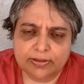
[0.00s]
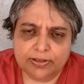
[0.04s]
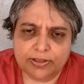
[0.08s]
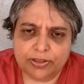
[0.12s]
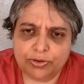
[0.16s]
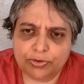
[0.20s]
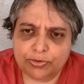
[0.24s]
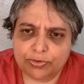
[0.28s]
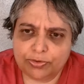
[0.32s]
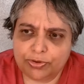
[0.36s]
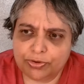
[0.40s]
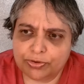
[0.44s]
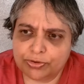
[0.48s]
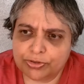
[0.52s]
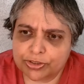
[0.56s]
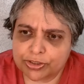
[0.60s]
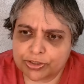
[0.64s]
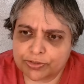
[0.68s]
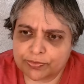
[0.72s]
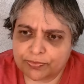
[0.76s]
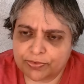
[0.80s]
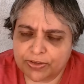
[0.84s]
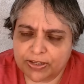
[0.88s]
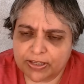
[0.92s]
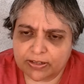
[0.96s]
you
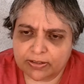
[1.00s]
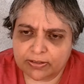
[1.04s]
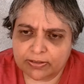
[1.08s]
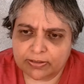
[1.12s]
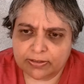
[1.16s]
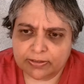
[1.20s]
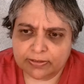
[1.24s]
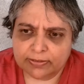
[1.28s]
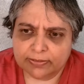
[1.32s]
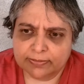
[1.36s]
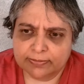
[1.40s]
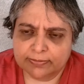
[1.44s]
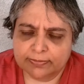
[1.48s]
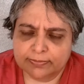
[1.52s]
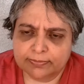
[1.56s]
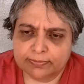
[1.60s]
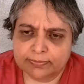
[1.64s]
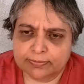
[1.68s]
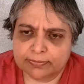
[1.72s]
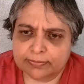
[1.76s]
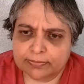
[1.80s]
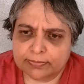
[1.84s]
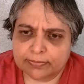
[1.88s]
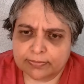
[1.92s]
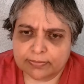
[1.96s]
just feel
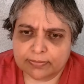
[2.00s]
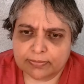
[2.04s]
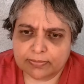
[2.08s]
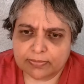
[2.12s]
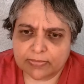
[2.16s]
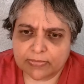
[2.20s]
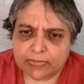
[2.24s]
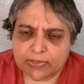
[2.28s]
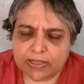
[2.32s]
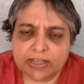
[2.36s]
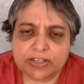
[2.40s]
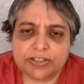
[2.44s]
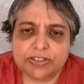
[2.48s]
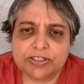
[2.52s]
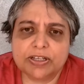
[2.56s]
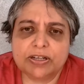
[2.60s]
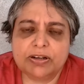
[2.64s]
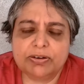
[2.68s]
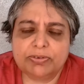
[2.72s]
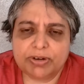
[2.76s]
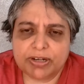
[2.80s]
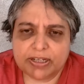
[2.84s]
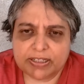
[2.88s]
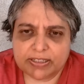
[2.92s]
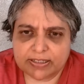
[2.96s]

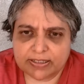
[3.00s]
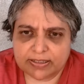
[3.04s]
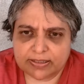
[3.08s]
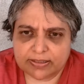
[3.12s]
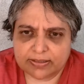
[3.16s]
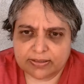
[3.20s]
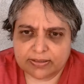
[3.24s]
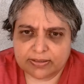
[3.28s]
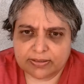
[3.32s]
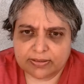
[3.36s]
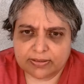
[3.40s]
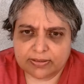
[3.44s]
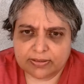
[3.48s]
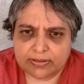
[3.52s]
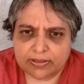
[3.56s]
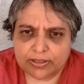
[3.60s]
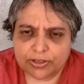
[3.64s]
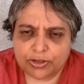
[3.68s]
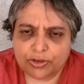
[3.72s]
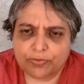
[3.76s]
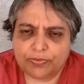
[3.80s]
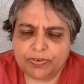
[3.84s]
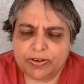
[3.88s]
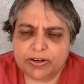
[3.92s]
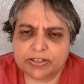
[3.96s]
exhilarated.
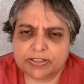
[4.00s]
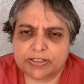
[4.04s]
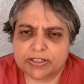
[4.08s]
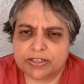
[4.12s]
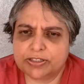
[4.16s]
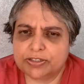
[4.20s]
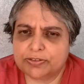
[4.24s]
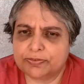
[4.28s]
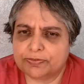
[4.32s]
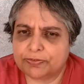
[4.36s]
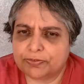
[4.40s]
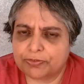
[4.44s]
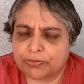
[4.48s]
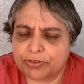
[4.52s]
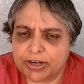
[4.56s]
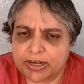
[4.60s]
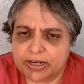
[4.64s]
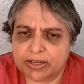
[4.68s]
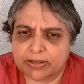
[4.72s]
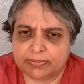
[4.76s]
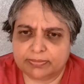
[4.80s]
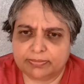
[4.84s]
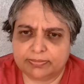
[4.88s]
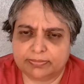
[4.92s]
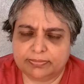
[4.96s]
Like you feel a sense of
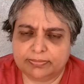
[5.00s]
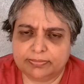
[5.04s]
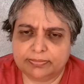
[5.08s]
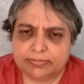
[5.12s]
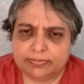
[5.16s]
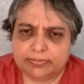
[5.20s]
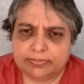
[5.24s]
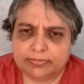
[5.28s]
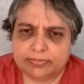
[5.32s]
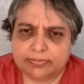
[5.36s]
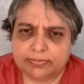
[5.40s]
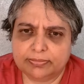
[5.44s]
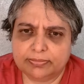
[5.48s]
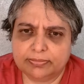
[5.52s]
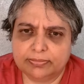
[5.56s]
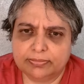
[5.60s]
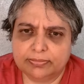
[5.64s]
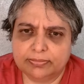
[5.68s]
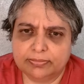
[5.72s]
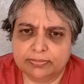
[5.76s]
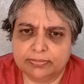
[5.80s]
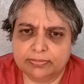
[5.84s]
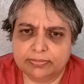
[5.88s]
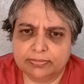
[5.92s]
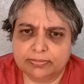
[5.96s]
freedom.
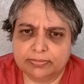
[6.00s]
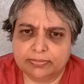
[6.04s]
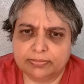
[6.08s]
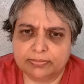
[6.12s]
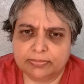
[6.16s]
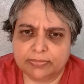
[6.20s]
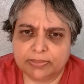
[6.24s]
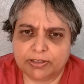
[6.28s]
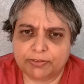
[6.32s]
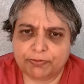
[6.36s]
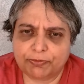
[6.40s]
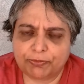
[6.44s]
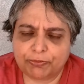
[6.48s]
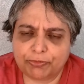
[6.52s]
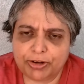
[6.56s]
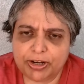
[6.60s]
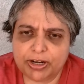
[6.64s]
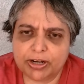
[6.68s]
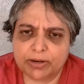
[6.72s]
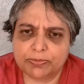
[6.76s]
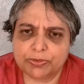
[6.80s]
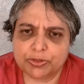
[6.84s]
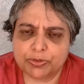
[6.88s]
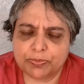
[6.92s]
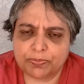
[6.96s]
A
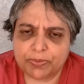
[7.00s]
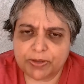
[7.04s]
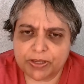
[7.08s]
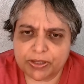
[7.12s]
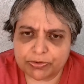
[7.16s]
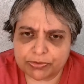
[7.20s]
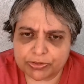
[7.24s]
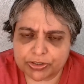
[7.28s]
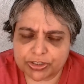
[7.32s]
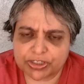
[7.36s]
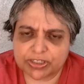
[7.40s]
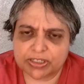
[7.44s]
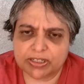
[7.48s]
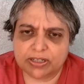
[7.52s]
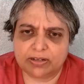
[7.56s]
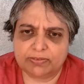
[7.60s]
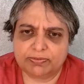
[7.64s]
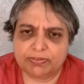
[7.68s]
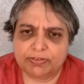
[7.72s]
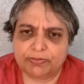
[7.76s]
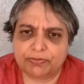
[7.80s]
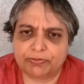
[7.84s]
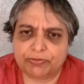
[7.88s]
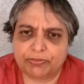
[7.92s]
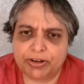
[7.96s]
freedom to be
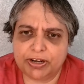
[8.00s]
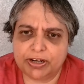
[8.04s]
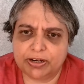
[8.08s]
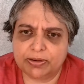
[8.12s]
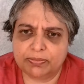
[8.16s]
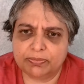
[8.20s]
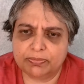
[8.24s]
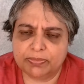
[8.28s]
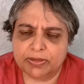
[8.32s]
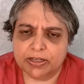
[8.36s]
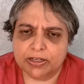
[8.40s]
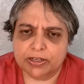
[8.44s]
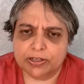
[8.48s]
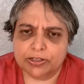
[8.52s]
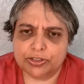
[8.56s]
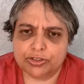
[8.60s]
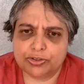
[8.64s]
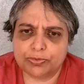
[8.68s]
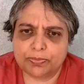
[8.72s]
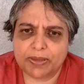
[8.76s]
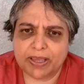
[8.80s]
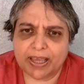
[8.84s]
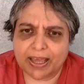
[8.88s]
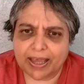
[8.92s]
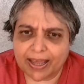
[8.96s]
yourself, a freedom to
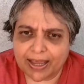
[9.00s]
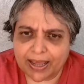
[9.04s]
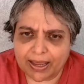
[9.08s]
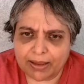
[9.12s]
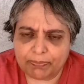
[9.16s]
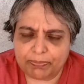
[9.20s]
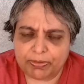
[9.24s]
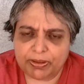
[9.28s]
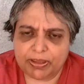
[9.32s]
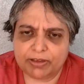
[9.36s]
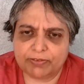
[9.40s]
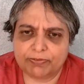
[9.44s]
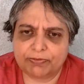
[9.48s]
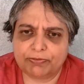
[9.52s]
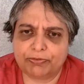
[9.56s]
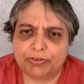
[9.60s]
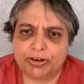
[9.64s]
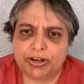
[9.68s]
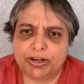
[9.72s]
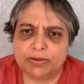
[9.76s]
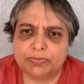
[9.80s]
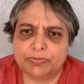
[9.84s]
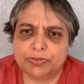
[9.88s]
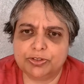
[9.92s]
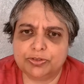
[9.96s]
be happy, a
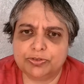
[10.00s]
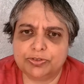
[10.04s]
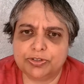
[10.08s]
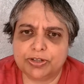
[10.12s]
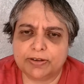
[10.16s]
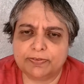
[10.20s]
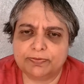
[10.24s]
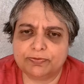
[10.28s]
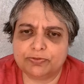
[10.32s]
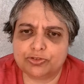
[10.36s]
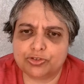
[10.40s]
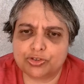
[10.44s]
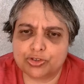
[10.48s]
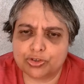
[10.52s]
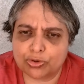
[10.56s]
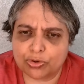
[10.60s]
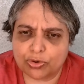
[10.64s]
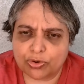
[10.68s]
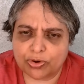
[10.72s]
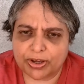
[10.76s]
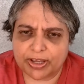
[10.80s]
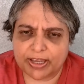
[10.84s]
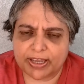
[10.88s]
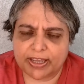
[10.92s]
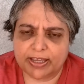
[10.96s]
freedom to have
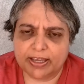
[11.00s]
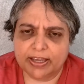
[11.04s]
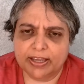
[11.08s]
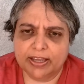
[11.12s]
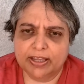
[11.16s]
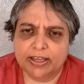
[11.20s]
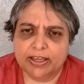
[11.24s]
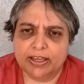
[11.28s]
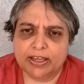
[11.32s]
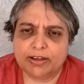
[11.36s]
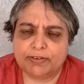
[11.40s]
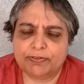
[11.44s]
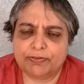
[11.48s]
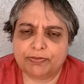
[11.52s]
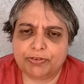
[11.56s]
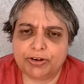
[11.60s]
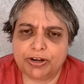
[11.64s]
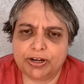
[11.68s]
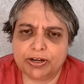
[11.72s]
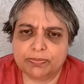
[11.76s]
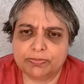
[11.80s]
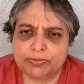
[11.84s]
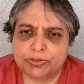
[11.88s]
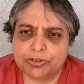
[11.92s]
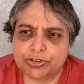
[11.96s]
joy, a
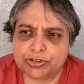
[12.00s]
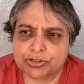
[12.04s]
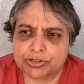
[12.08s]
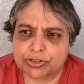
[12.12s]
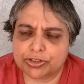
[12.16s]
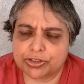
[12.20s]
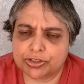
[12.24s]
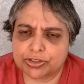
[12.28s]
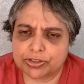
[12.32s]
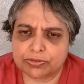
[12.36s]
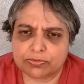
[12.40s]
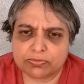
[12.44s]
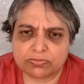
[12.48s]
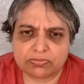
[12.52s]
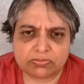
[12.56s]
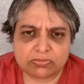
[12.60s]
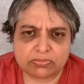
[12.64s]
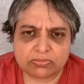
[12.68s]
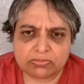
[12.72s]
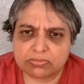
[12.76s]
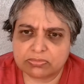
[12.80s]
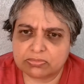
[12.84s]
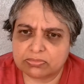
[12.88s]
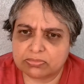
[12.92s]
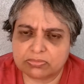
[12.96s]
freedom to just
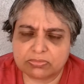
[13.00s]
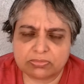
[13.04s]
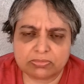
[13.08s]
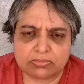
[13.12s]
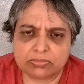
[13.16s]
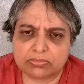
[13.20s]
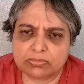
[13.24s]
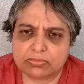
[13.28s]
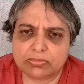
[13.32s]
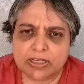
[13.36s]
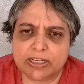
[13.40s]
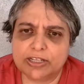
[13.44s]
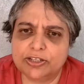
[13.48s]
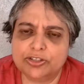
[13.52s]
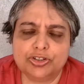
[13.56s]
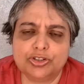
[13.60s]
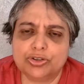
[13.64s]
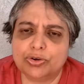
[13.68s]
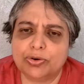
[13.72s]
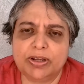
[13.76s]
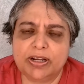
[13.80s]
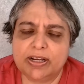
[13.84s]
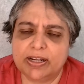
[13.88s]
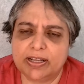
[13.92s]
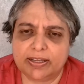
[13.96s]

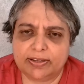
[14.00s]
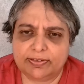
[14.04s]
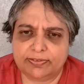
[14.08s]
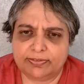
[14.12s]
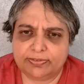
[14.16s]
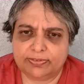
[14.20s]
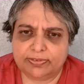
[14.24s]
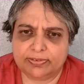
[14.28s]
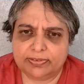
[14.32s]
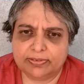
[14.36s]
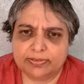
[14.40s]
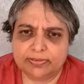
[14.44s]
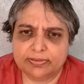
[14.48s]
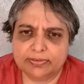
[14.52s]
enjoy life.